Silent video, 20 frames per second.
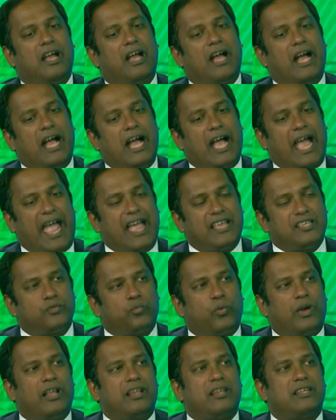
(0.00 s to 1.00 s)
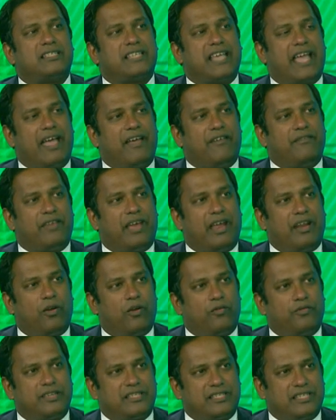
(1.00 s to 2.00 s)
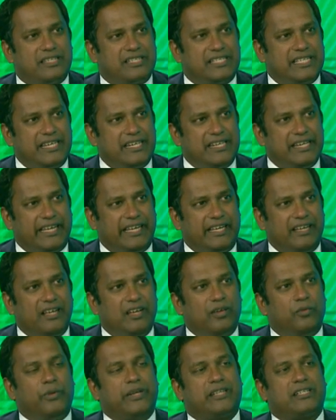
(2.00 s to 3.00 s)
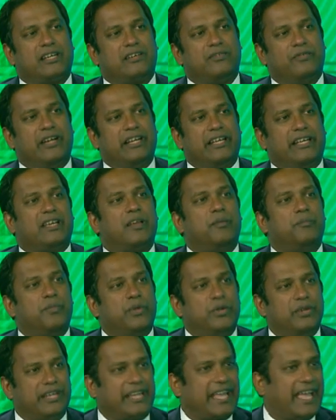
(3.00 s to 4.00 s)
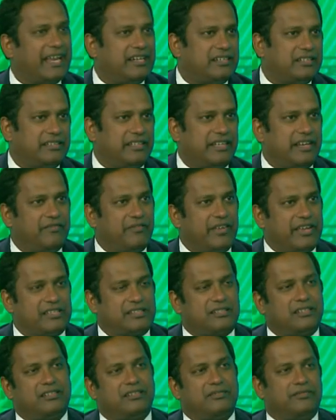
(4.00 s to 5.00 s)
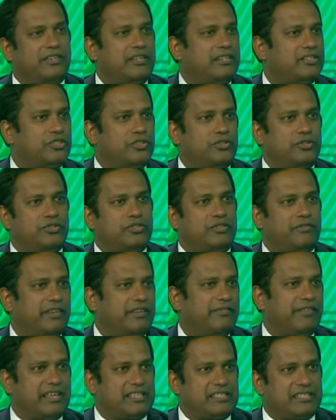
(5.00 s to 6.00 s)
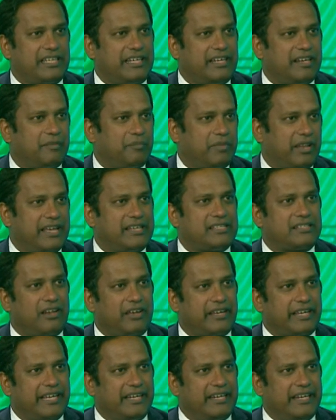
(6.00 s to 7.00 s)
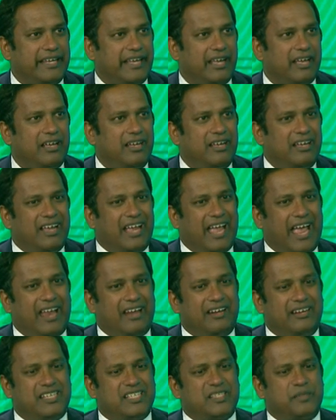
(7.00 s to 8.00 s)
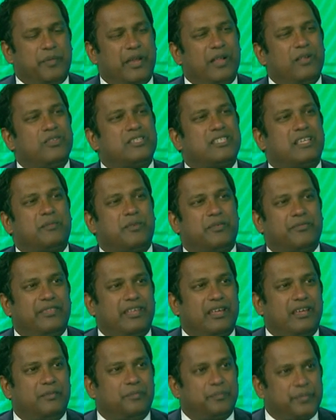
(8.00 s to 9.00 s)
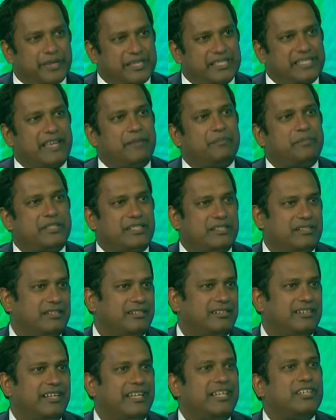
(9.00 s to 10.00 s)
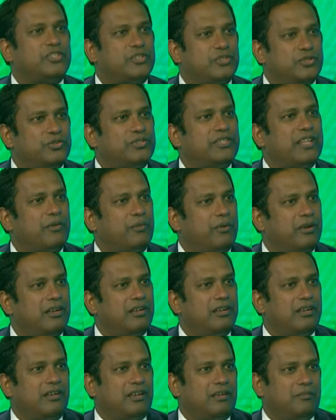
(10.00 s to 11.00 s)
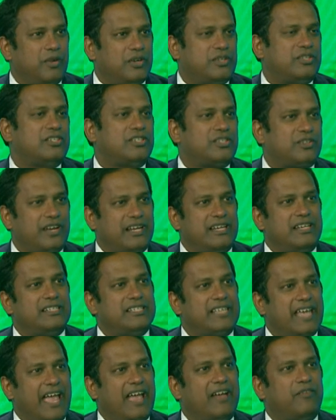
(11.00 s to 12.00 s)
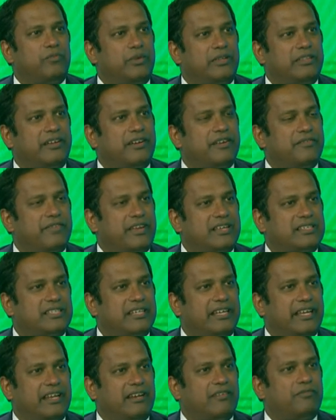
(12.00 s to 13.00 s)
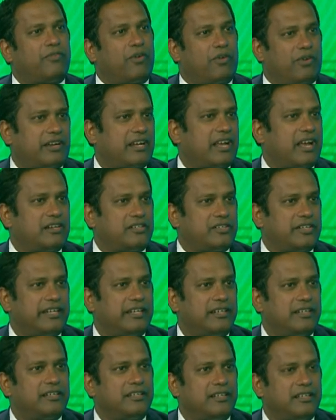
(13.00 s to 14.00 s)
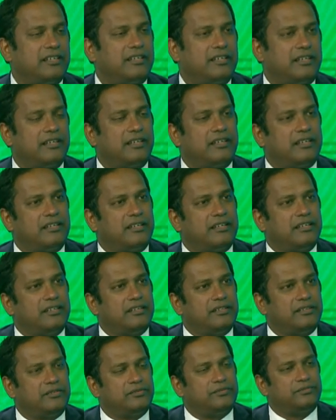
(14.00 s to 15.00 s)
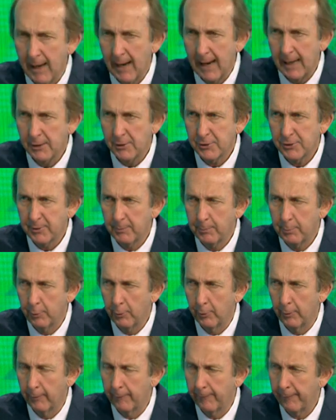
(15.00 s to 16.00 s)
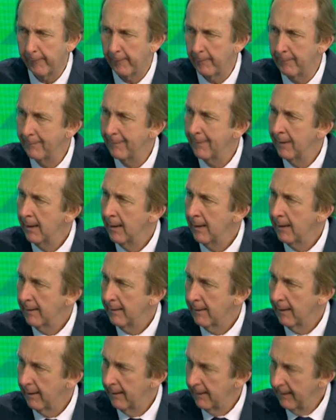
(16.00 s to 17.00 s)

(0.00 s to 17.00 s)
uh, as well as have an office in Sydney which can really communicate to the investor the virtues of investing in a place like India, mm. and dispel some of the perception issues that most Australians have when they're investing in a foreign country. Mm have you had support from you know